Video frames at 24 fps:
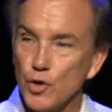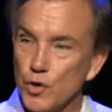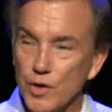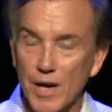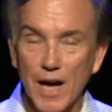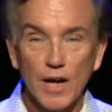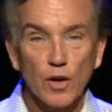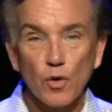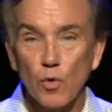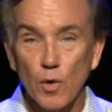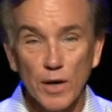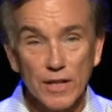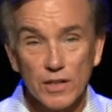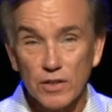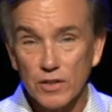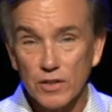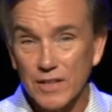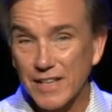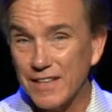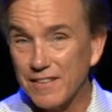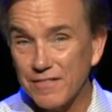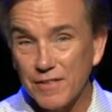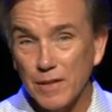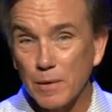you're not going to
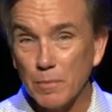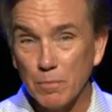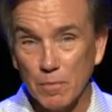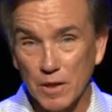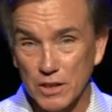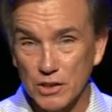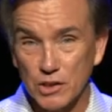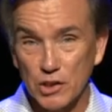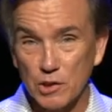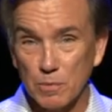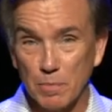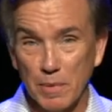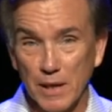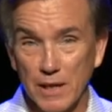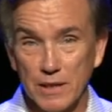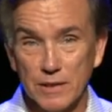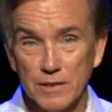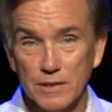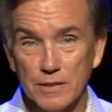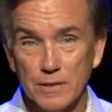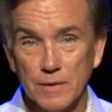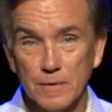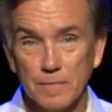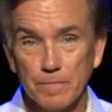give him much
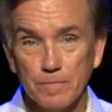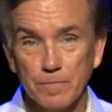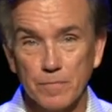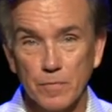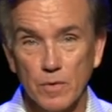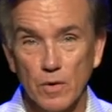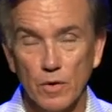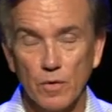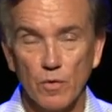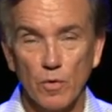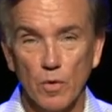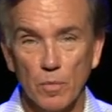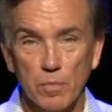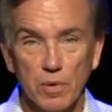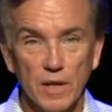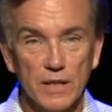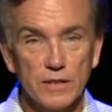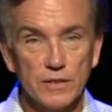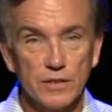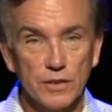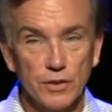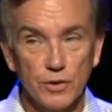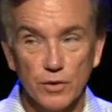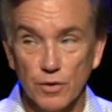space or
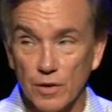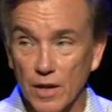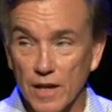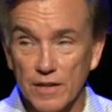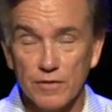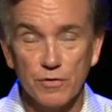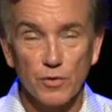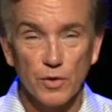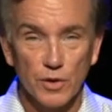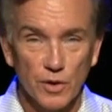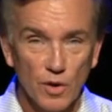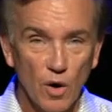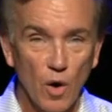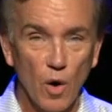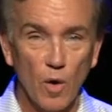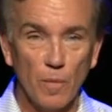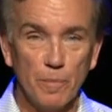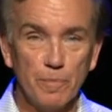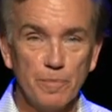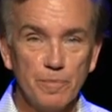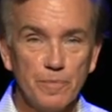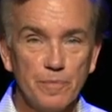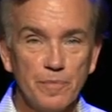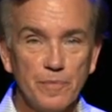place in your life or your home.
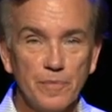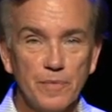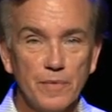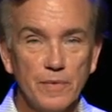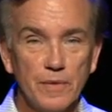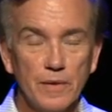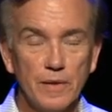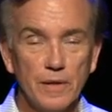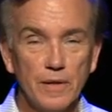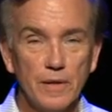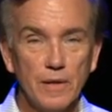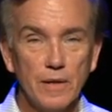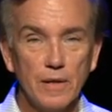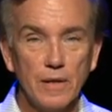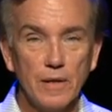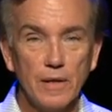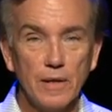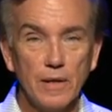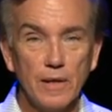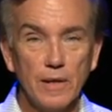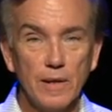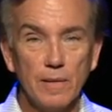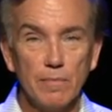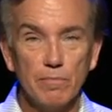
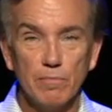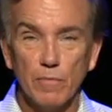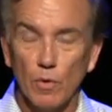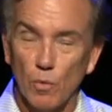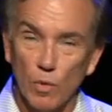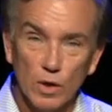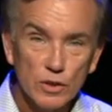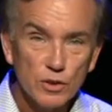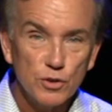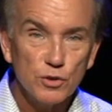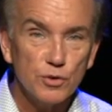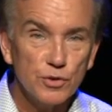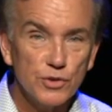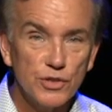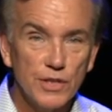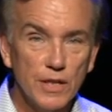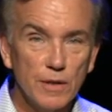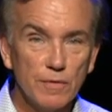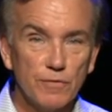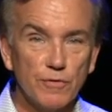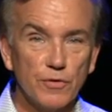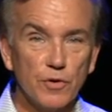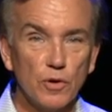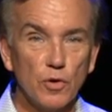But once you see
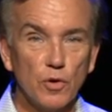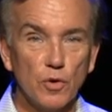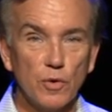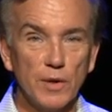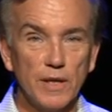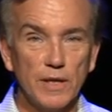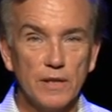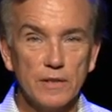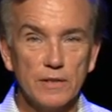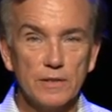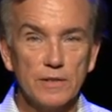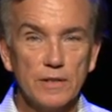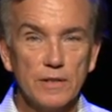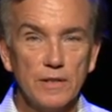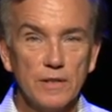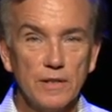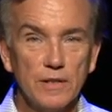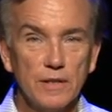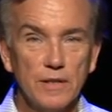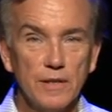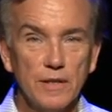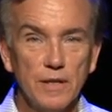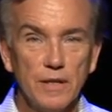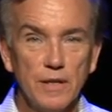him for who he is,
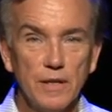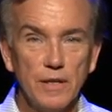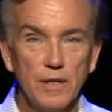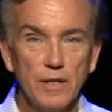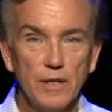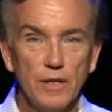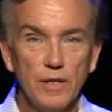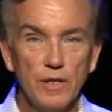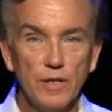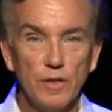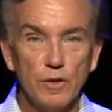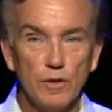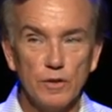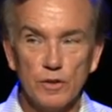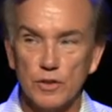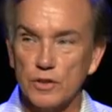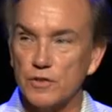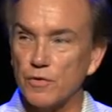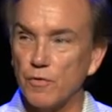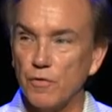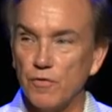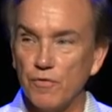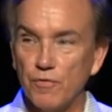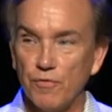you
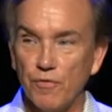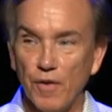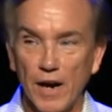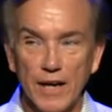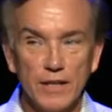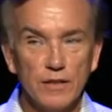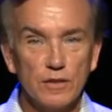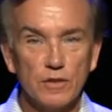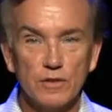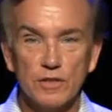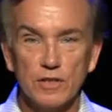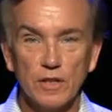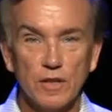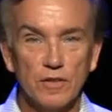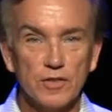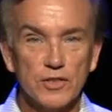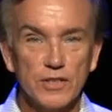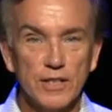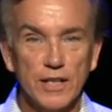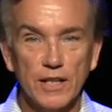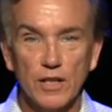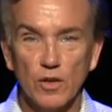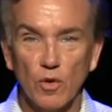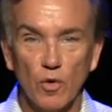just find yourself
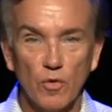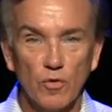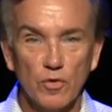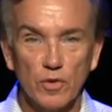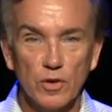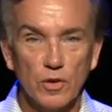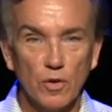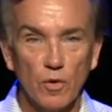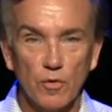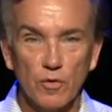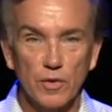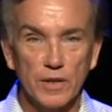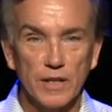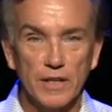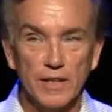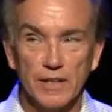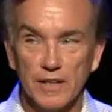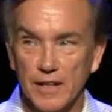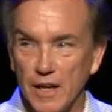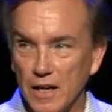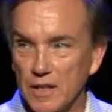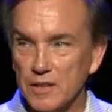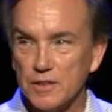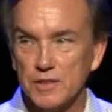saying it over and over again
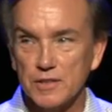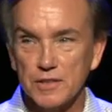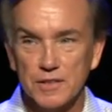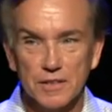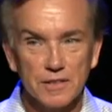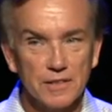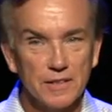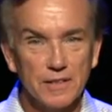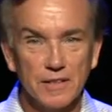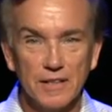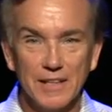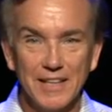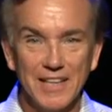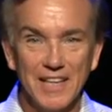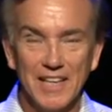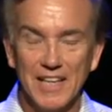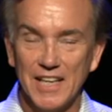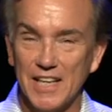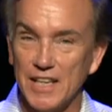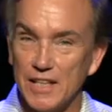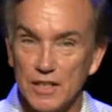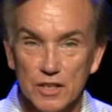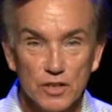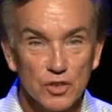Yes,
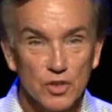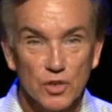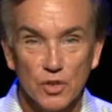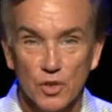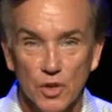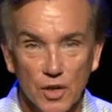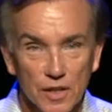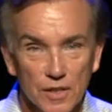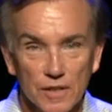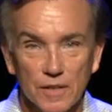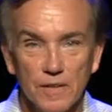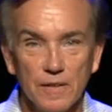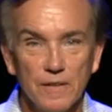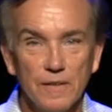he is good.